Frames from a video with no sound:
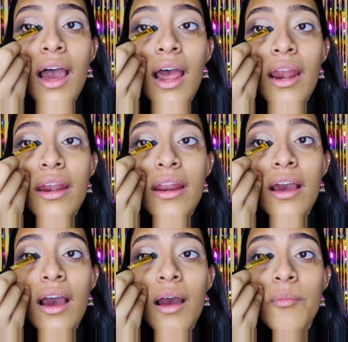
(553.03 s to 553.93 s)
and
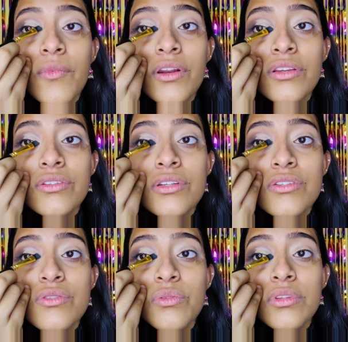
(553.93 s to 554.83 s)
I'm gonna
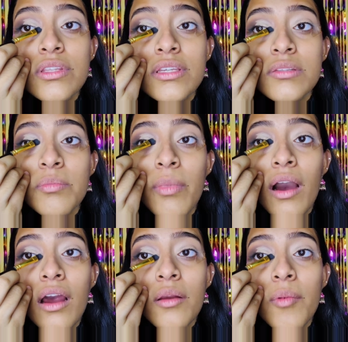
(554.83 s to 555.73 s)
just do this
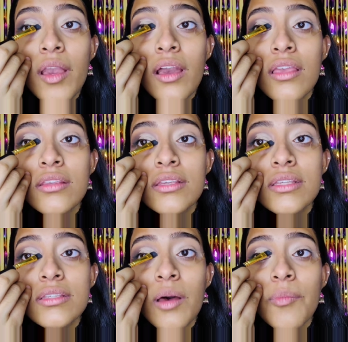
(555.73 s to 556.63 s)
part because
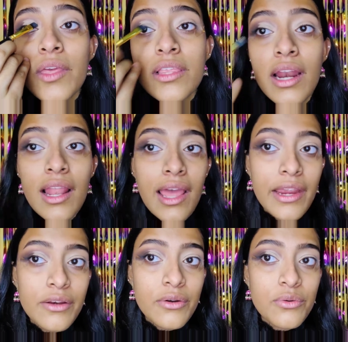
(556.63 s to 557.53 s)
this is something that I
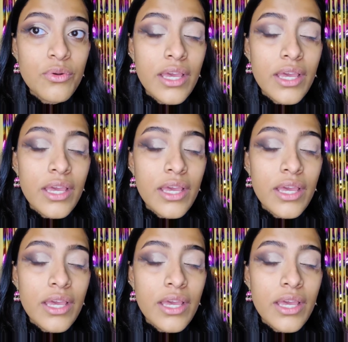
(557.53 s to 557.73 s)
like to do,